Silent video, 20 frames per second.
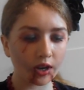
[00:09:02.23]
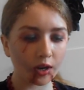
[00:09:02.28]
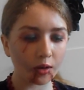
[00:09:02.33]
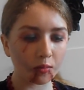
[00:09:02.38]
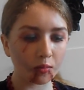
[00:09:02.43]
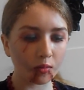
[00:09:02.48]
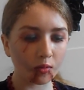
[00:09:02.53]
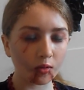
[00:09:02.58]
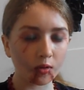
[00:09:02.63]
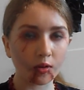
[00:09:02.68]
a
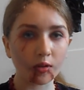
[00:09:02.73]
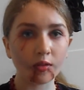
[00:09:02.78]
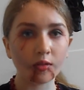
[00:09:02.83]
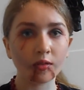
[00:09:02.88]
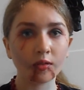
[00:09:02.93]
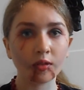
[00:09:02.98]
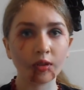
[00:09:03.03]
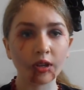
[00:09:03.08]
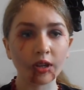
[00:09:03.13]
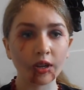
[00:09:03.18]
more
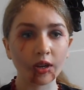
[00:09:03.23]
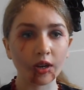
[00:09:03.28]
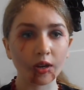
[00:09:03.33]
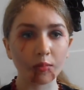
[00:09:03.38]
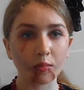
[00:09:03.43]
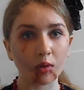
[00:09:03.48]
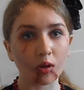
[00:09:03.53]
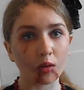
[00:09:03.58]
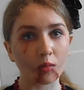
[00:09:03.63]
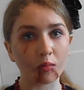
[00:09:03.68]

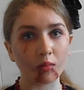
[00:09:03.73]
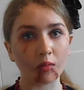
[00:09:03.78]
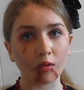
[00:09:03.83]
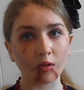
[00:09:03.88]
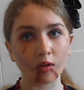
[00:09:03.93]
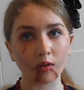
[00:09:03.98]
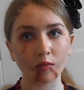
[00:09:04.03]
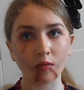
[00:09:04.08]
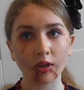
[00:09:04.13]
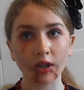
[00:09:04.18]

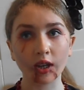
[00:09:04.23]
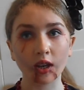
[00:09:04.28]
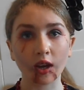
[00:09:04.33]
real